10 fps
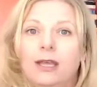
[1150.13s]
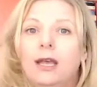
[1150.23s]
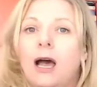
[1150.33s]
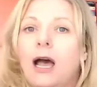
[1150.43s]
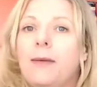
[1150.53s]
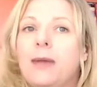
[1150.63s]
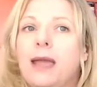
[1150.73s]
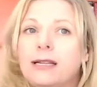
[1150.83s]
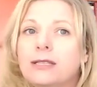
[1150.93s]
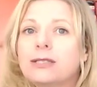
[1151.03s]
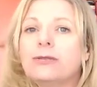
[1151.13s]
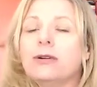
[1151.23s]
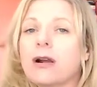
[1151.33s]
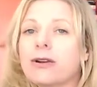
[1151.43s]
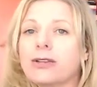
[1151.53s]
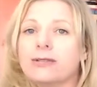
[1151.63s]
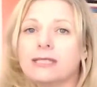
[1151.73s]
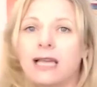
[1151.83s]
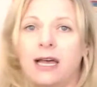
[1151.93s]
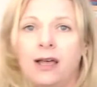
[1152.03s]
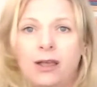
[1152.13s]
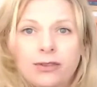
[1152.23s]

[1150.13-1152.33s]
And Studer argues that